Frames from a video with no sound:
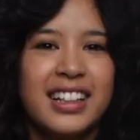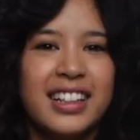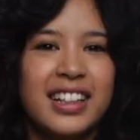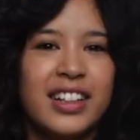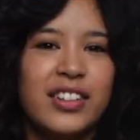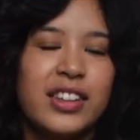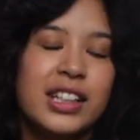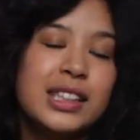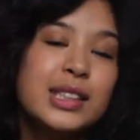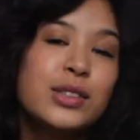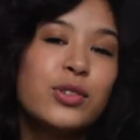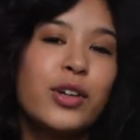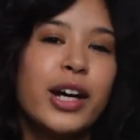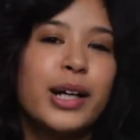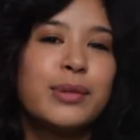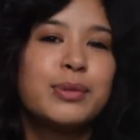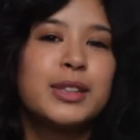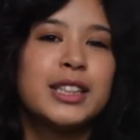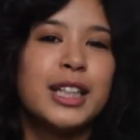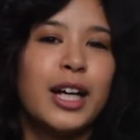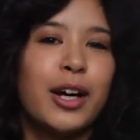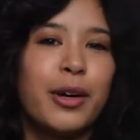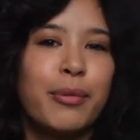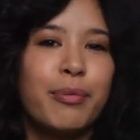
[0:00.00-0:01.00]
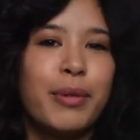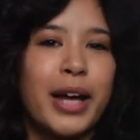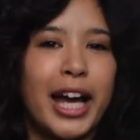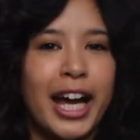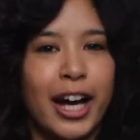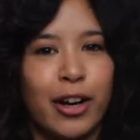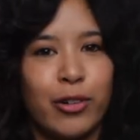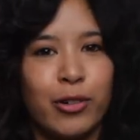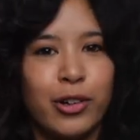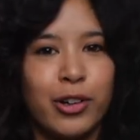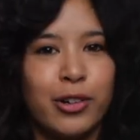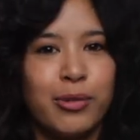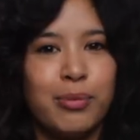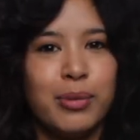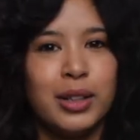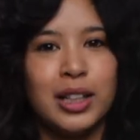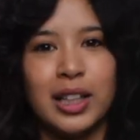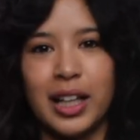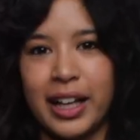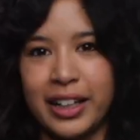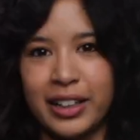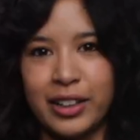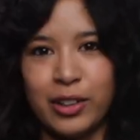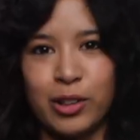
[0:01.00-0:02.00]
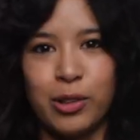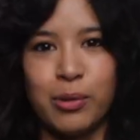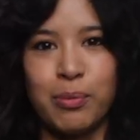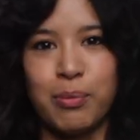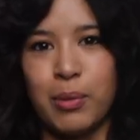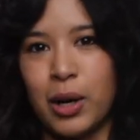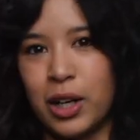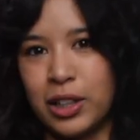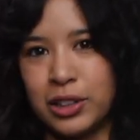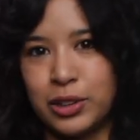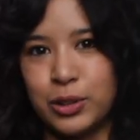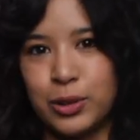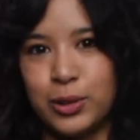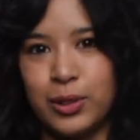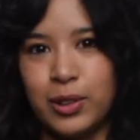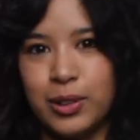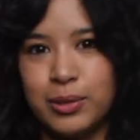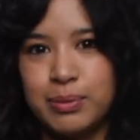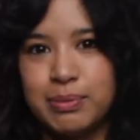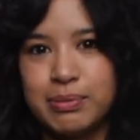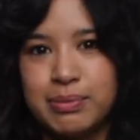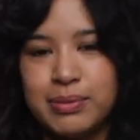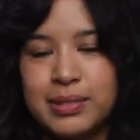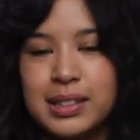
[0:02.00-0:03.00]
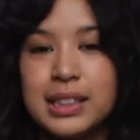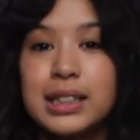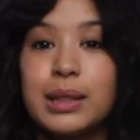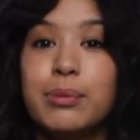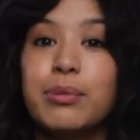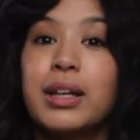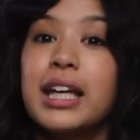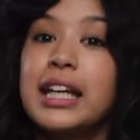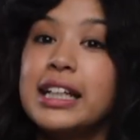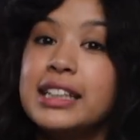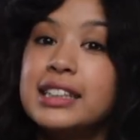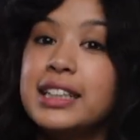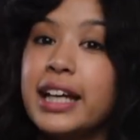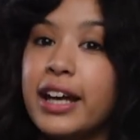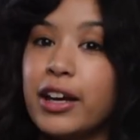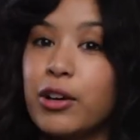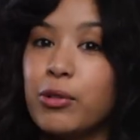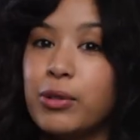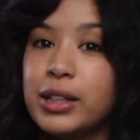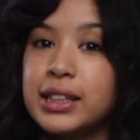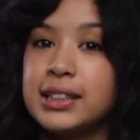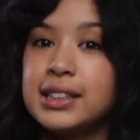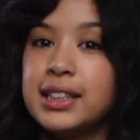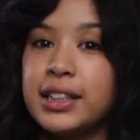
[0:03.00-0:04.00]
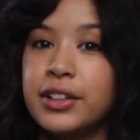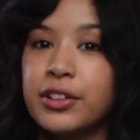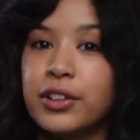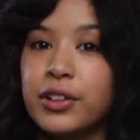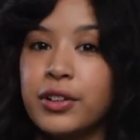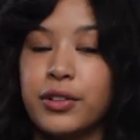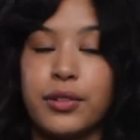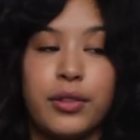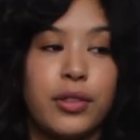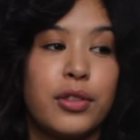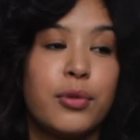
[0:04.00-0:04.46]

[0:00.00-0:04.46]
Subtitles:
Now, this wraps up our Millennial module. Some key takeaways here.